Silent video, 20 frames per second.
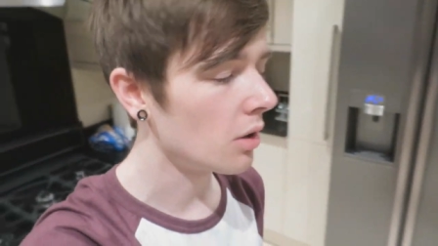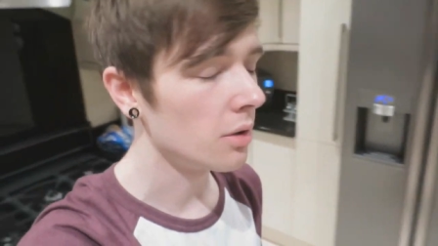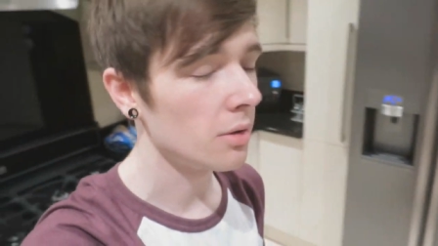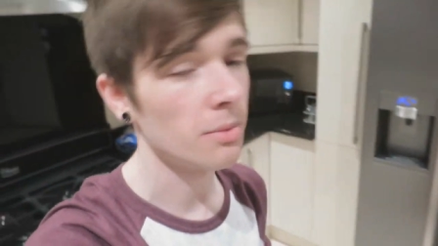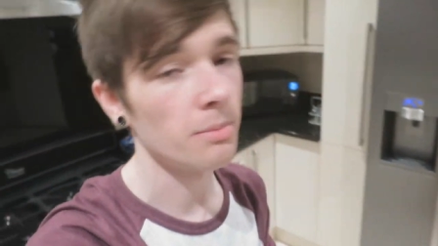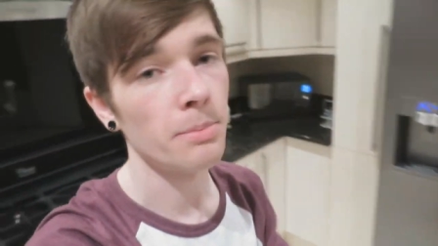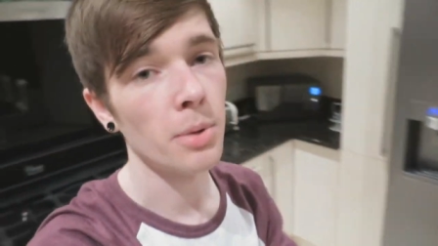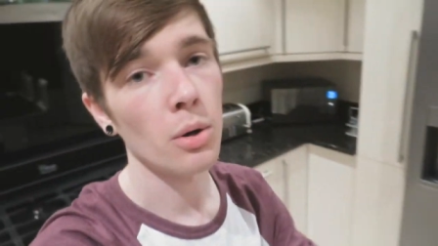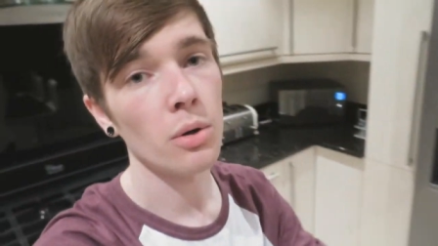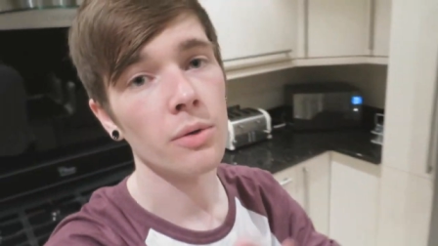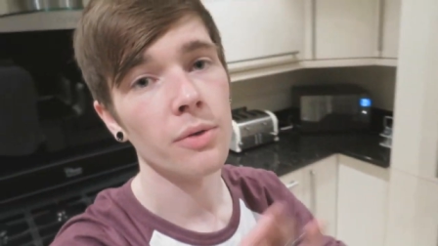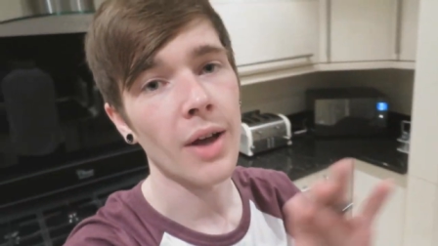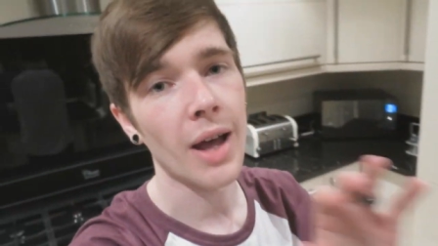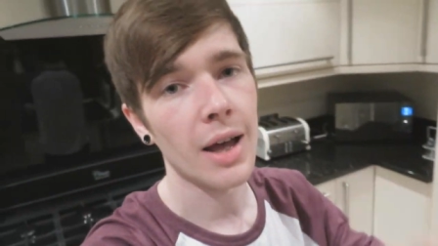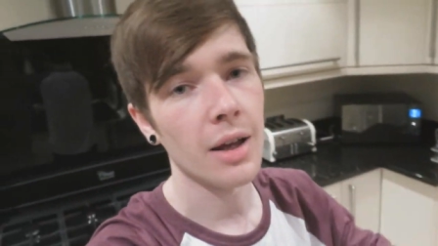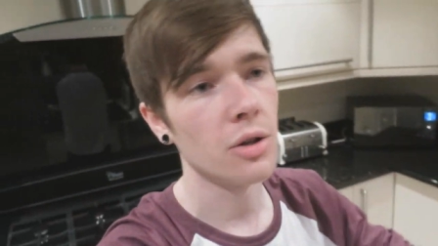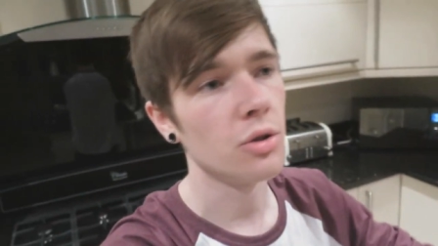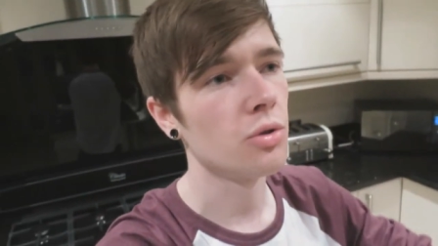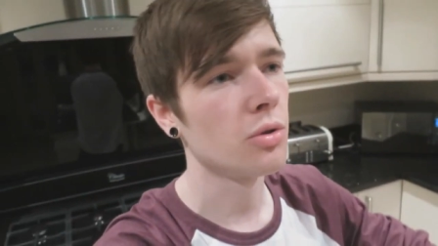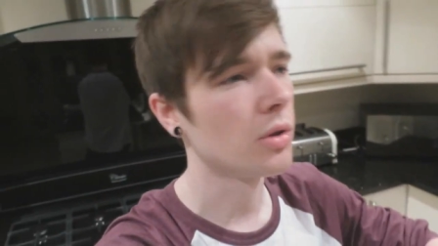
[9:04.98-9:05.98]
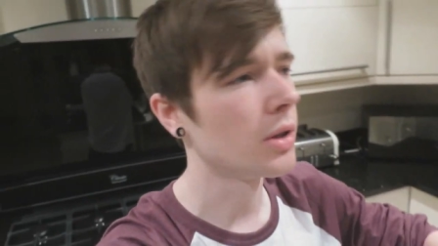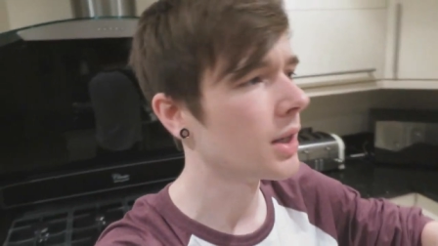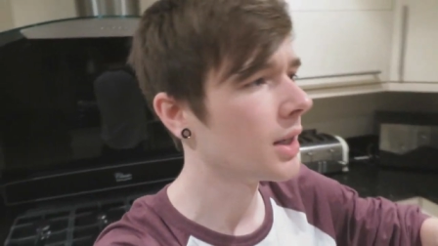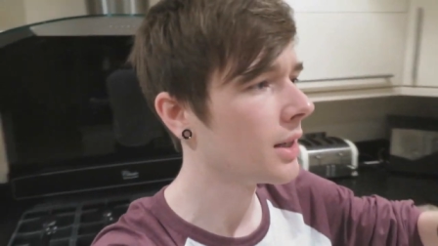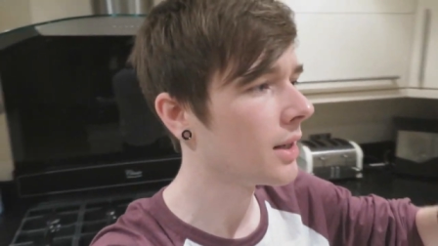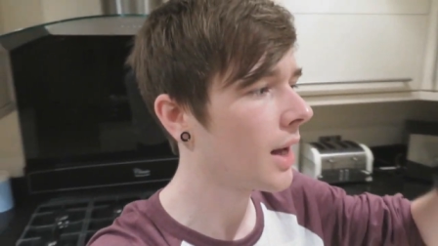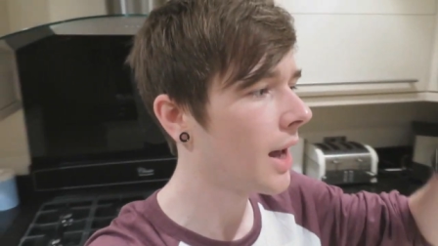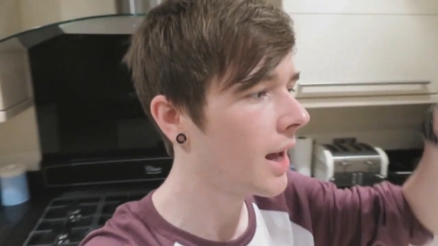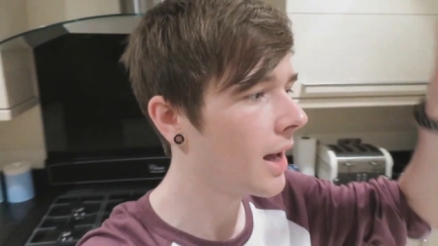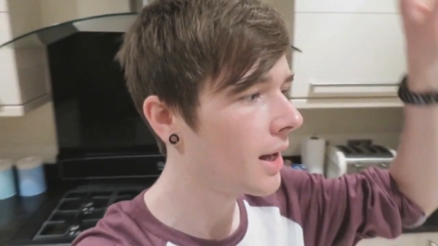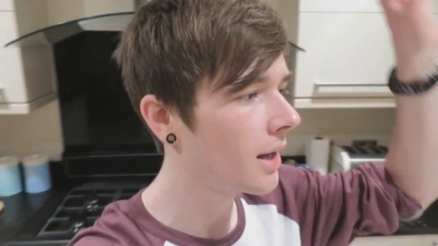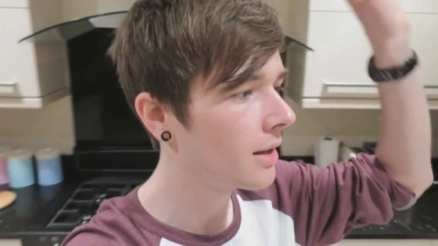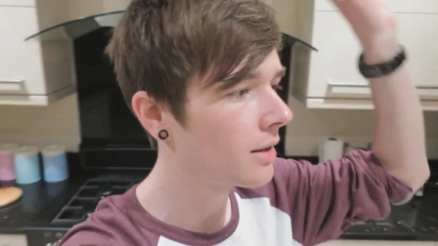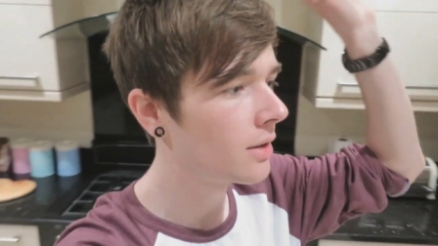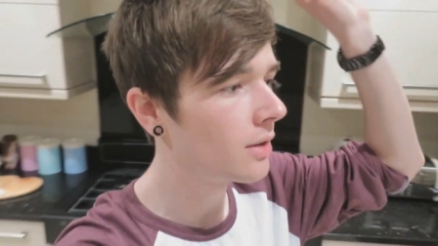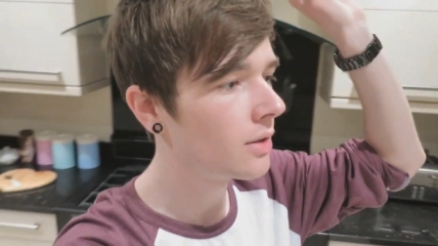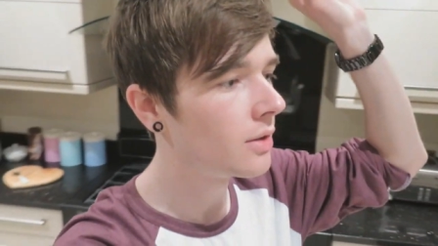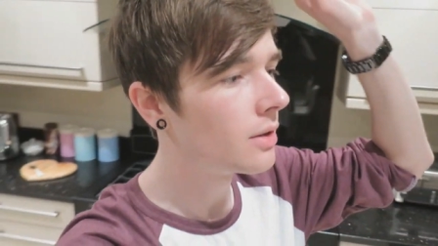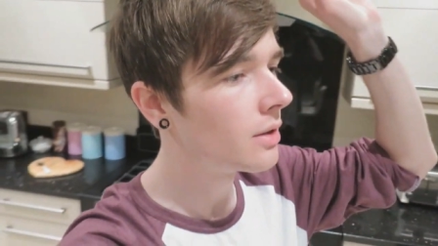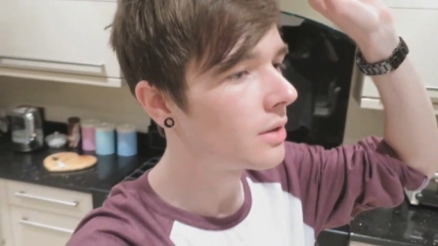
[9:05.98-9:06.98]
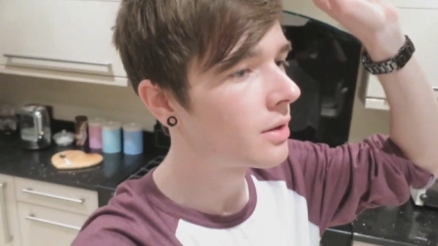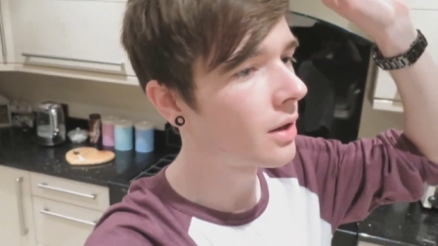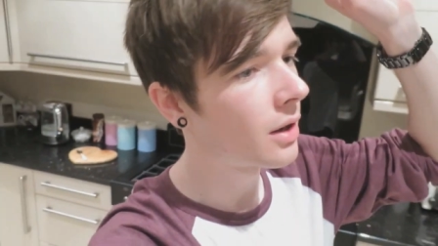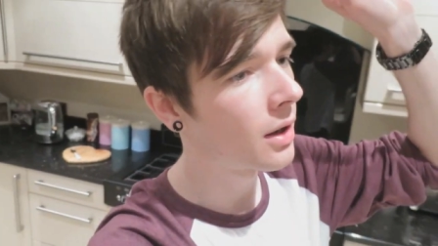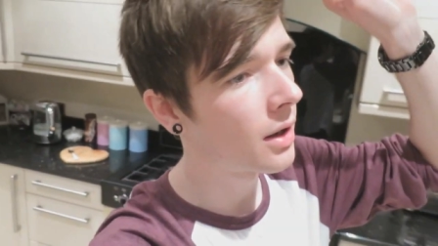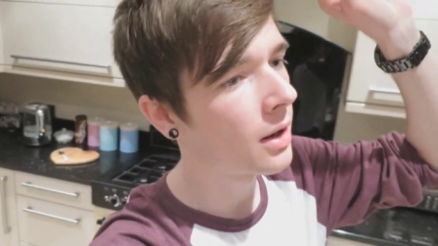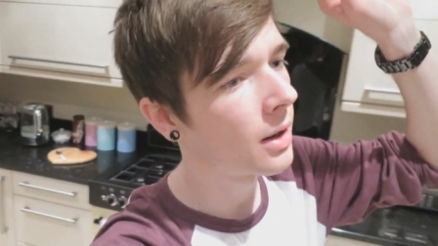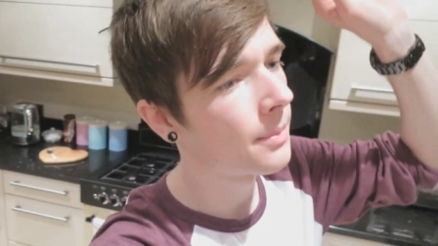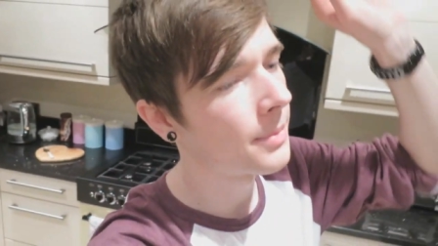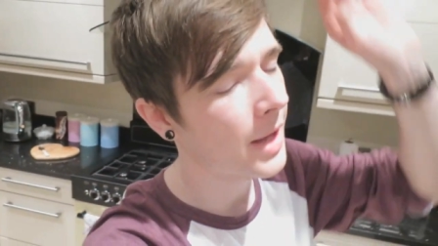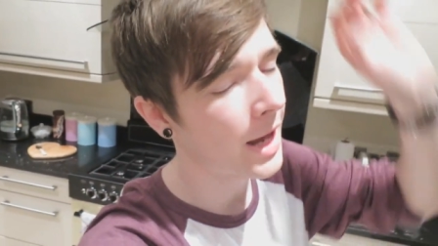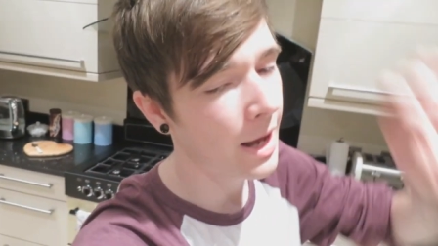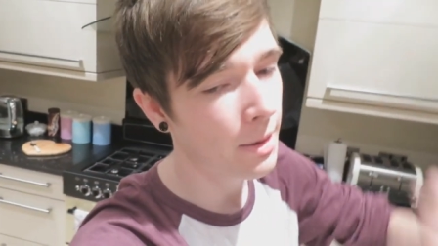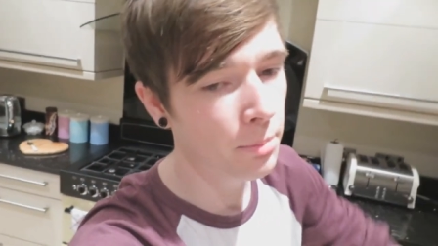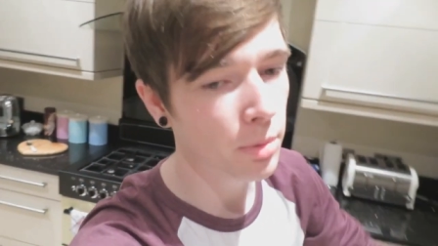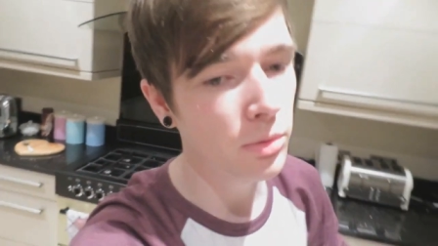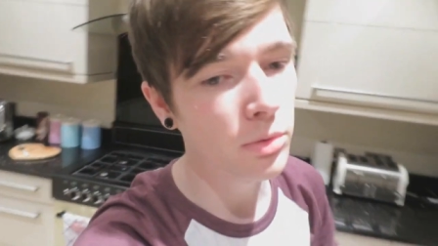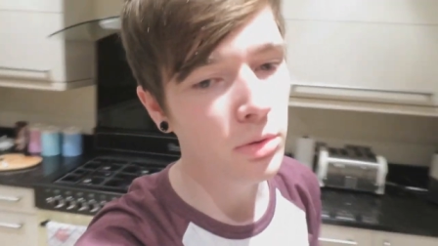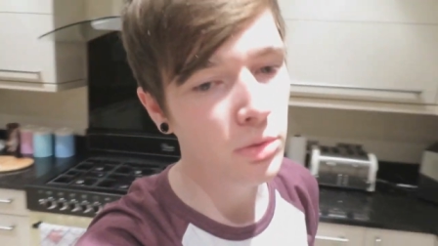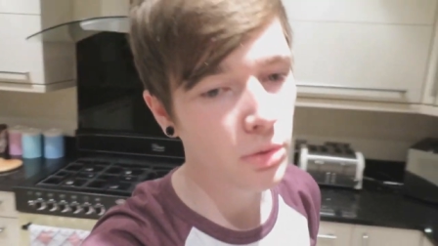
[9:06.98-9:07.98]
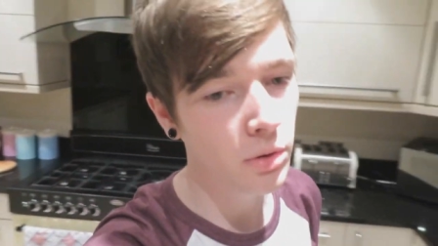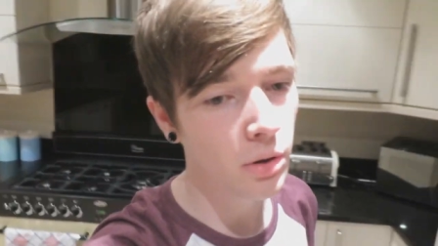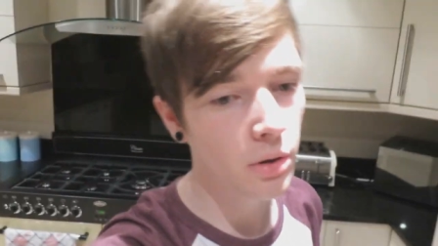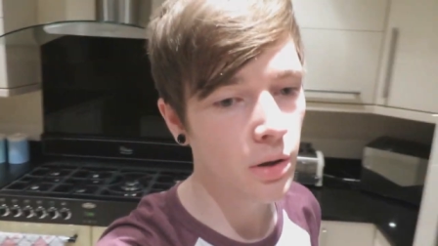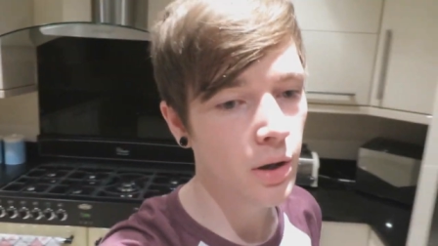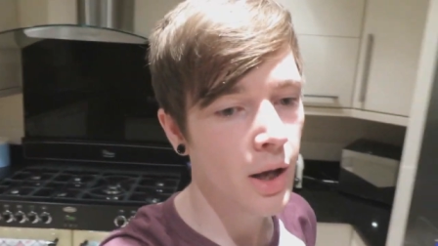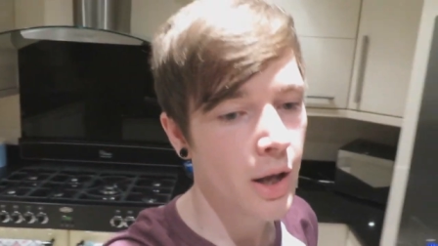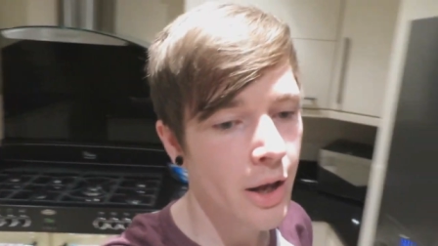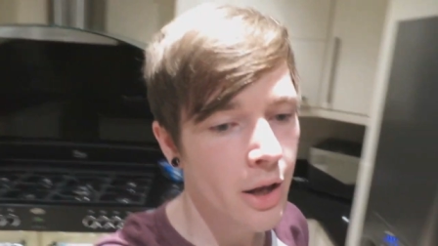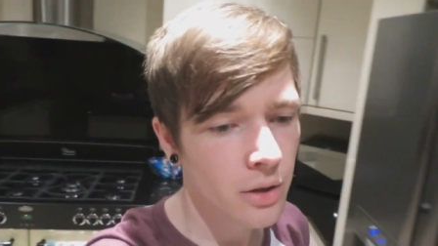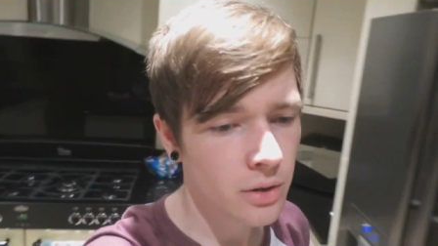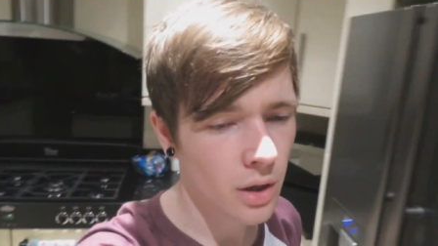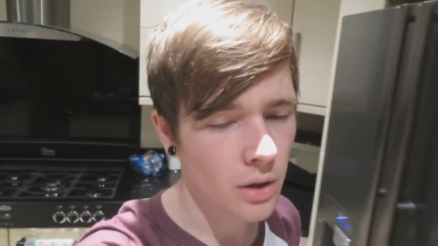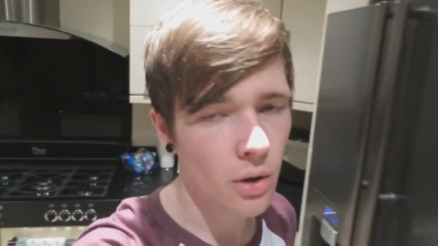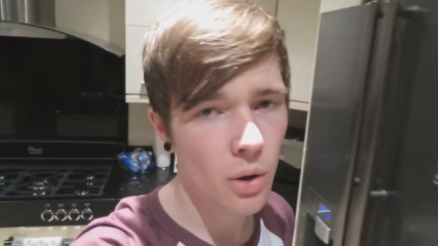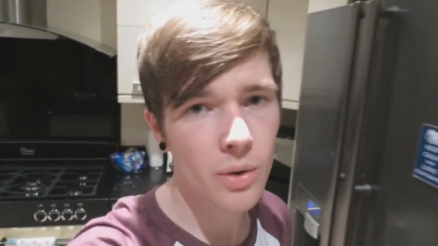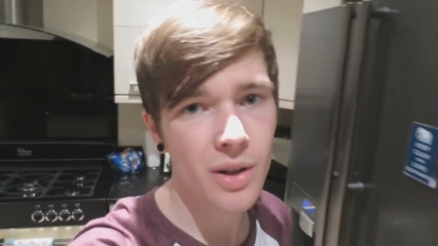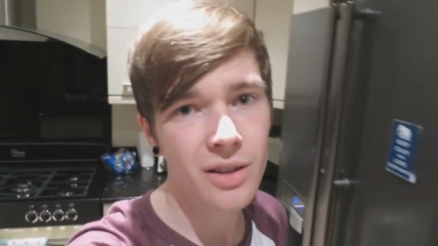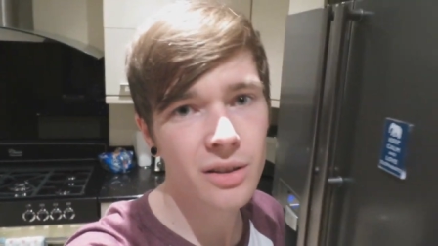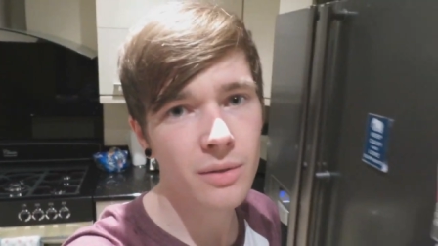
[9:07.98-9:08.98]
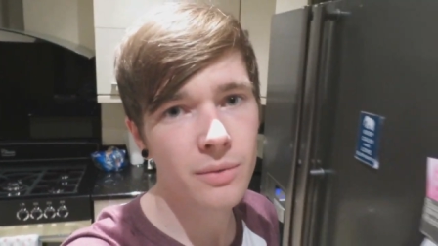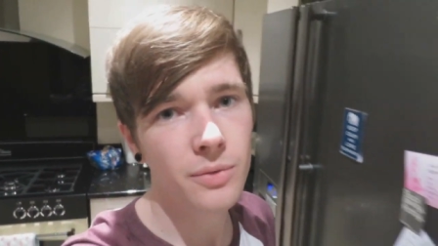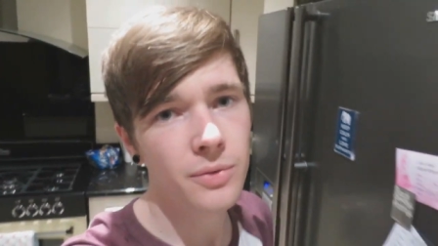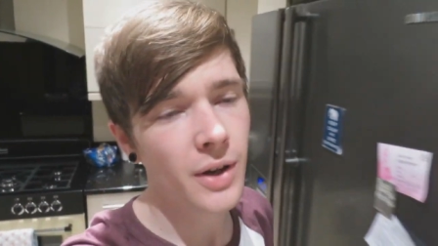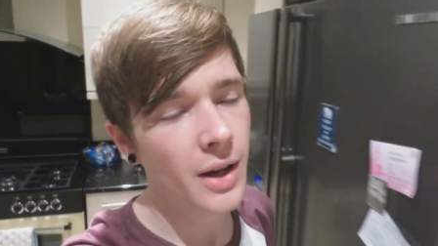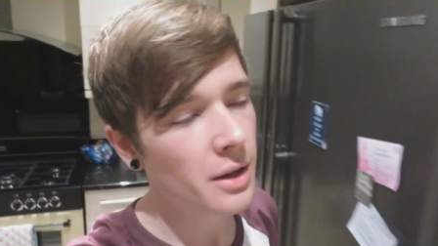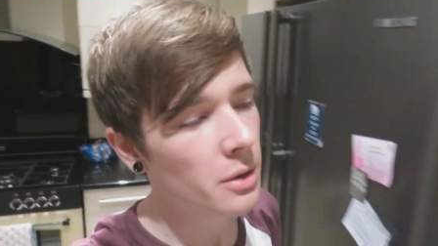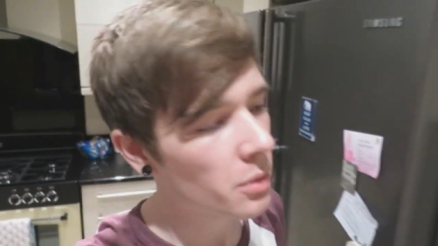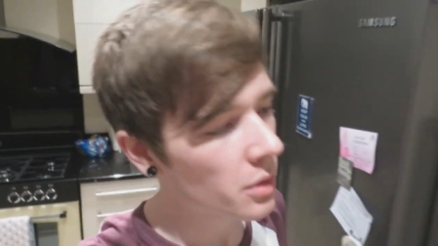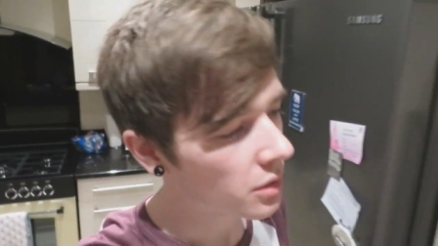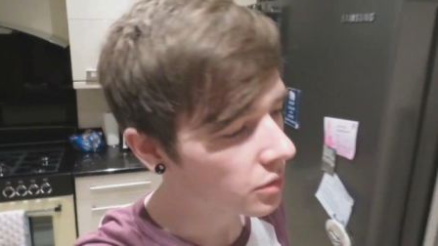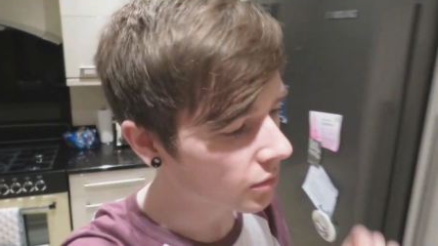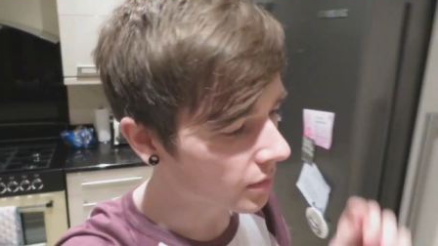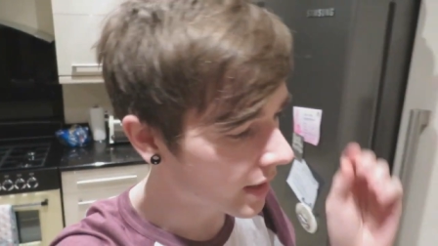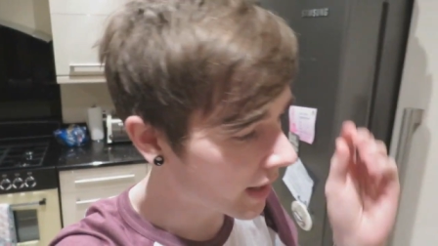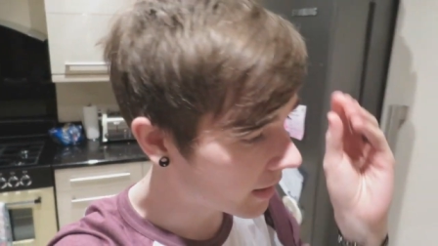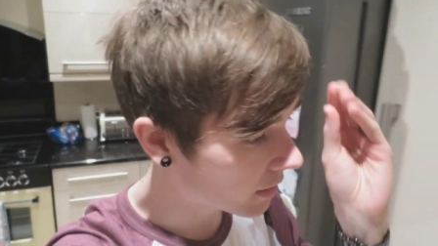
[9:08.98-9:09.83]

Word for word: on both Android and the Apple Store, because I know there's some fake ones on